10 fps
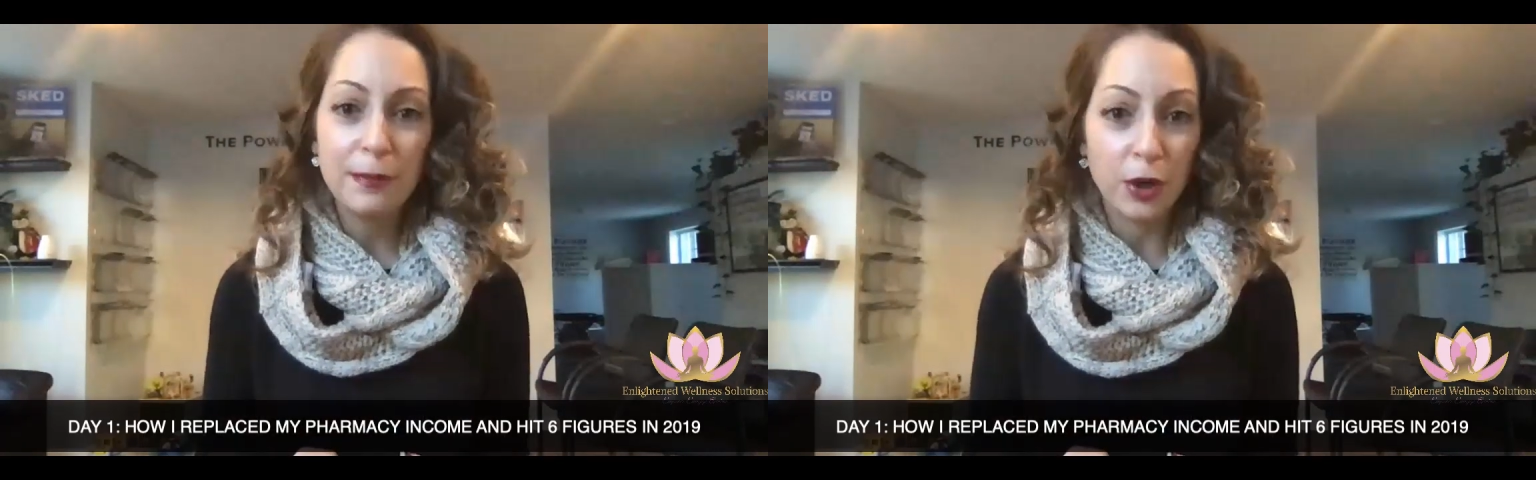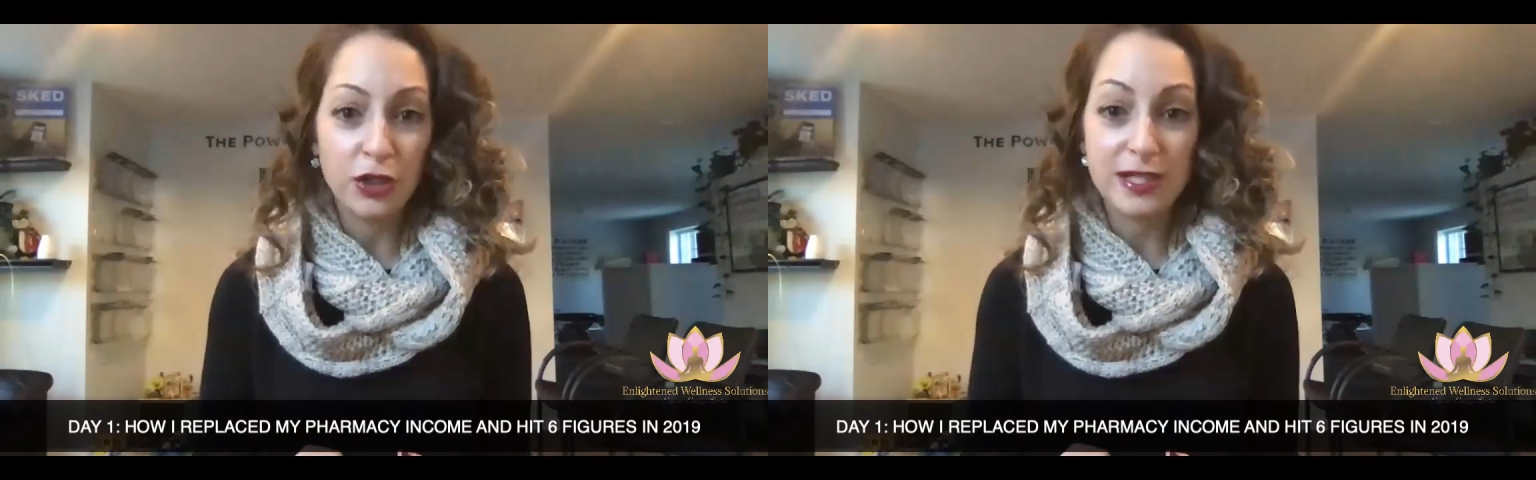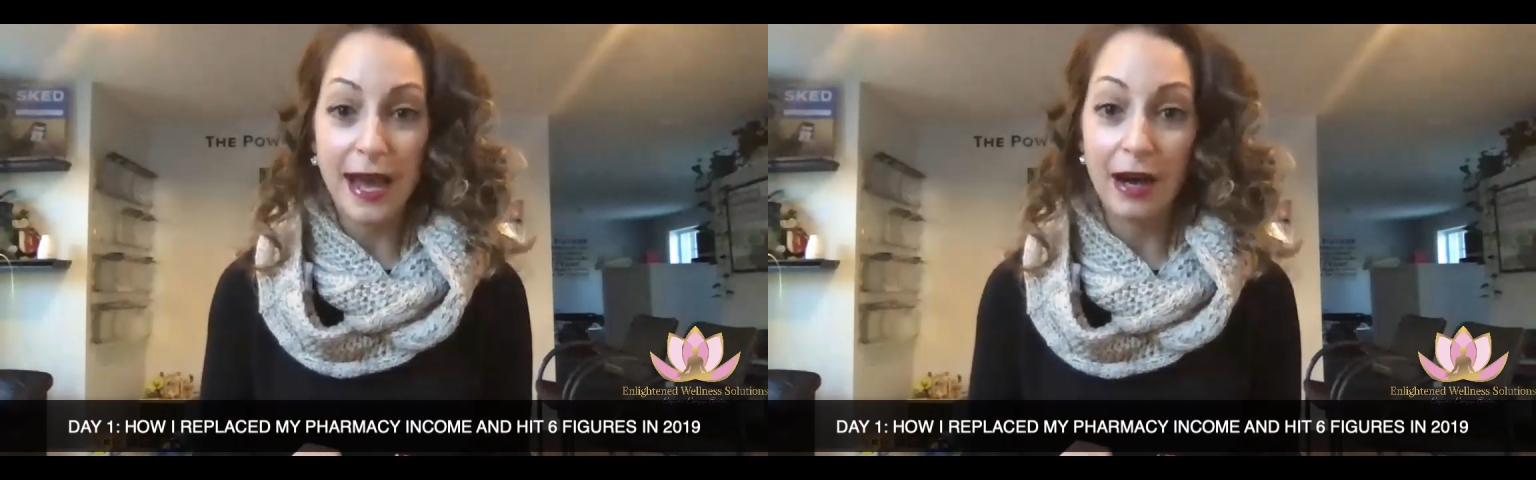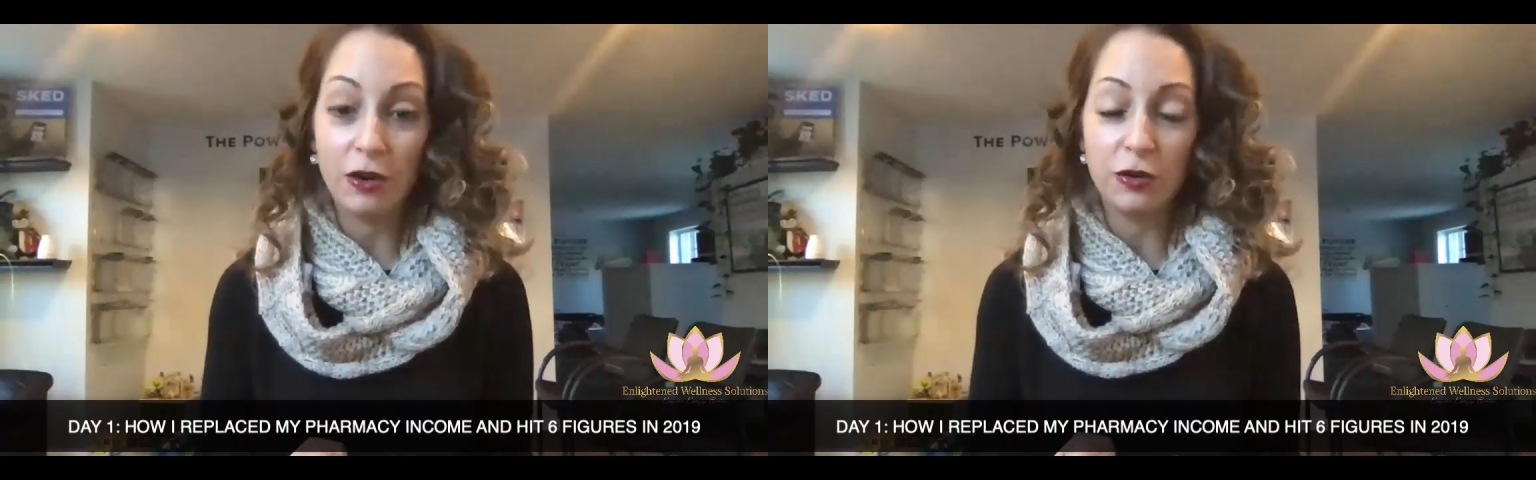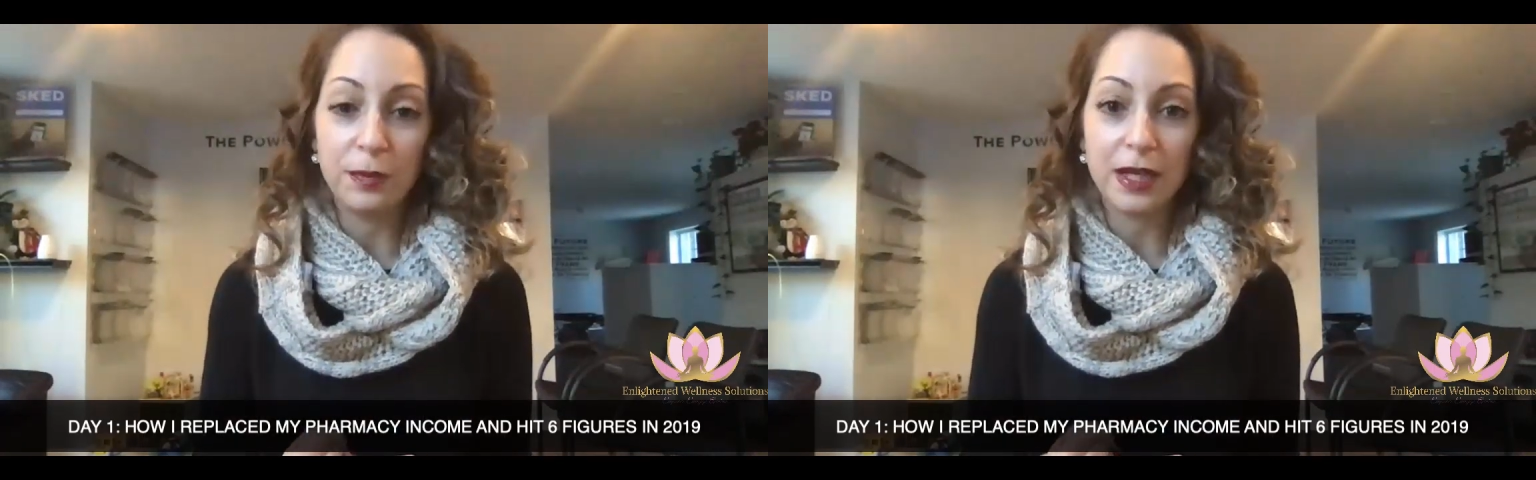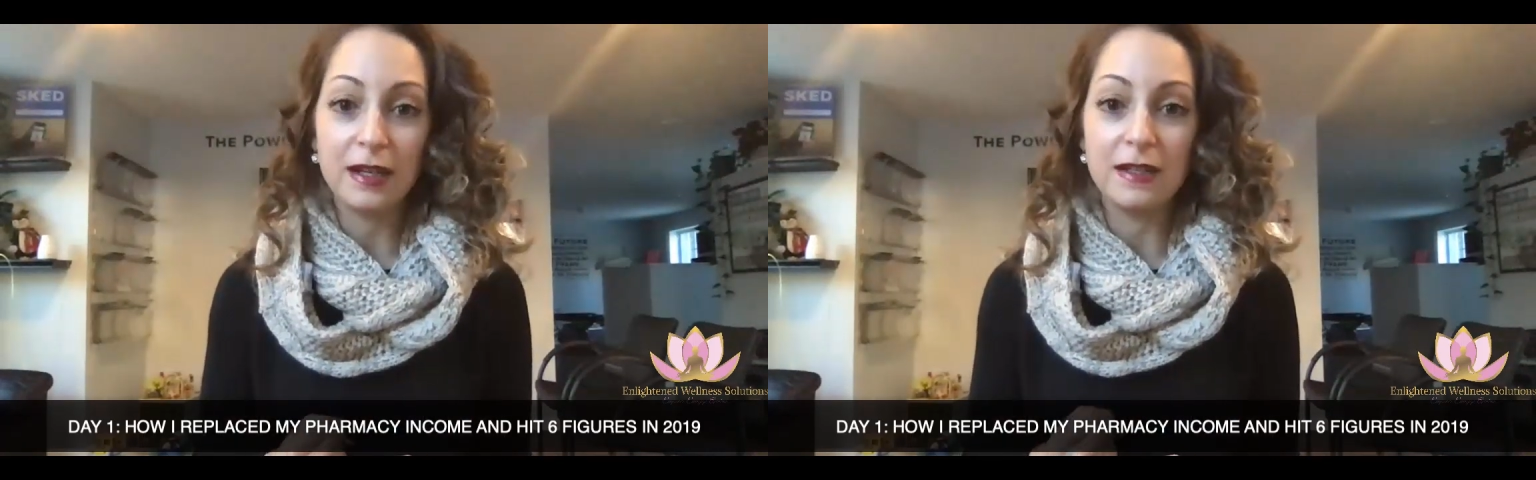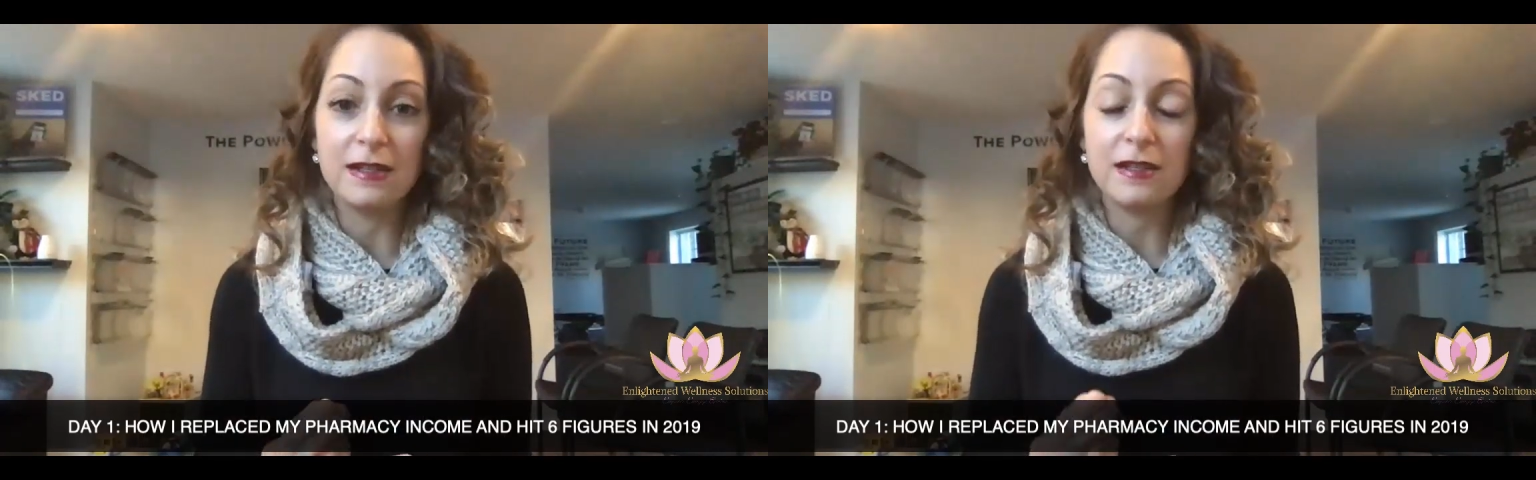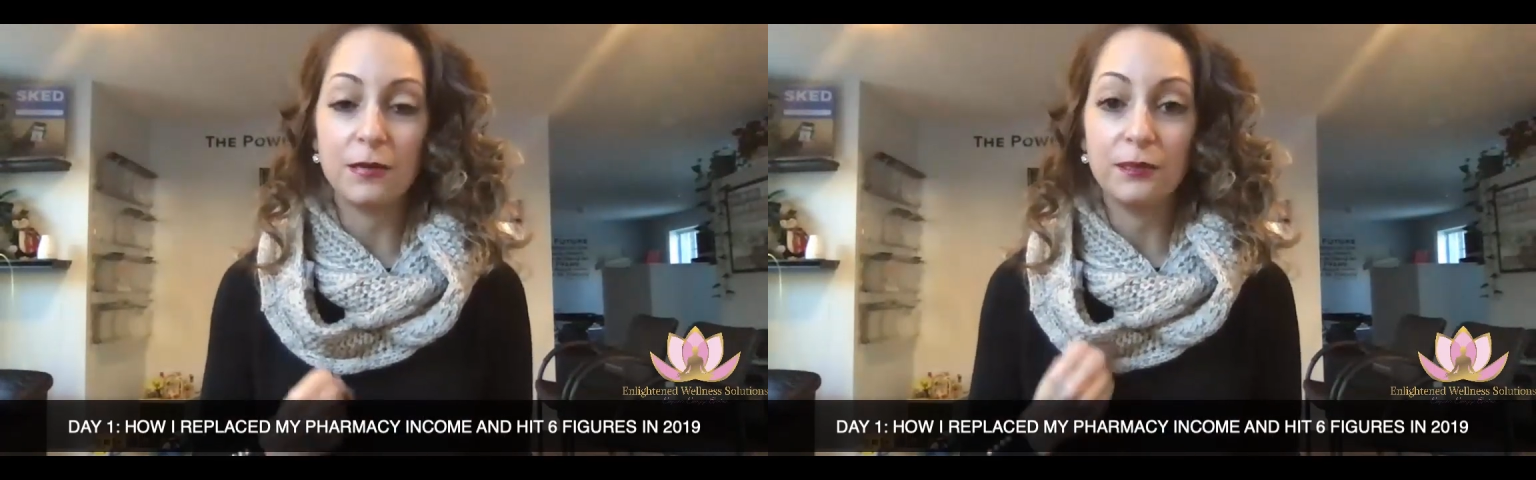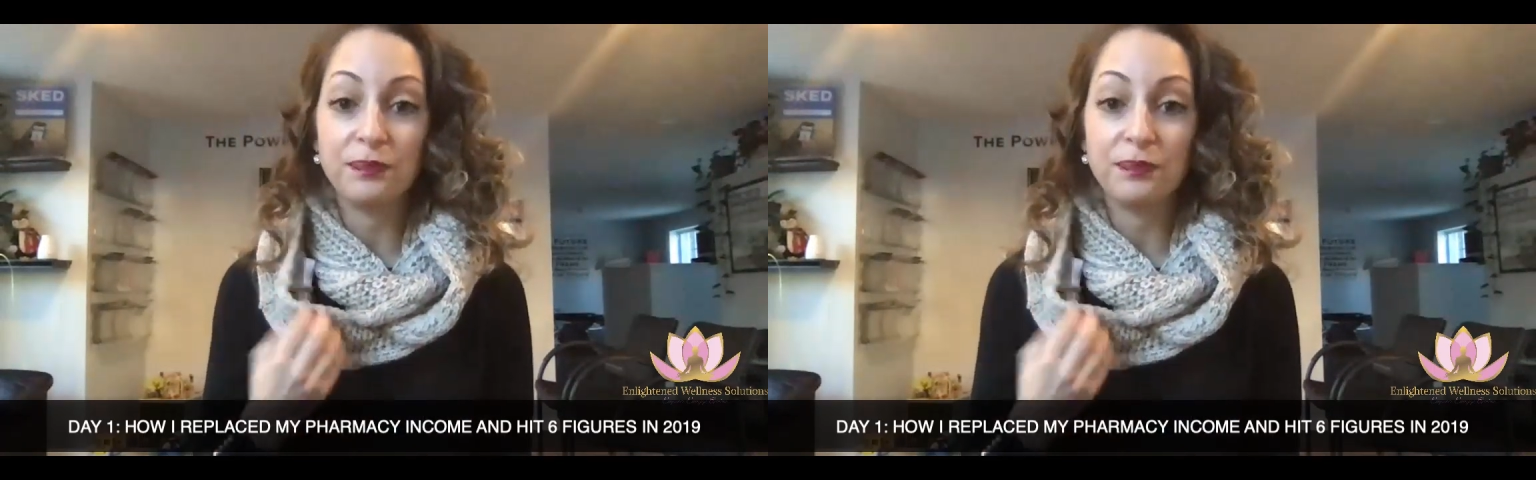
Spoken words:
burnt out because